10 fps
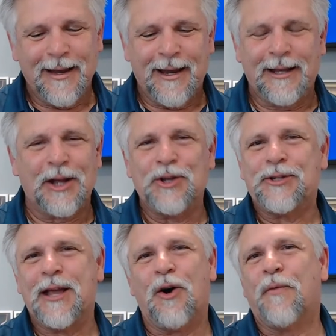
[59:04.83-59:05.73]
you know you
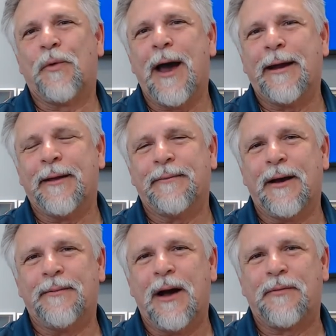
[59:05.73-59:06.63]
see a whole variety of
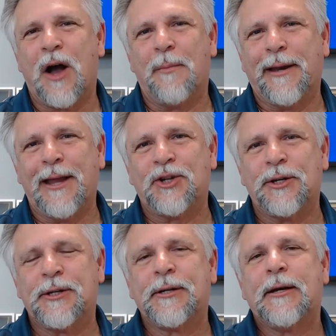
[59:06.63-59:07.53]
of, of
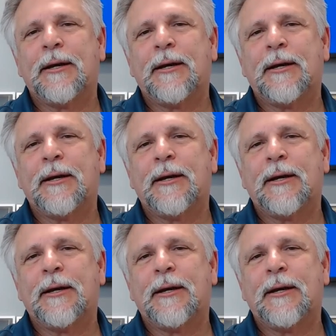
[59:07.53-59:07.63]
combinations,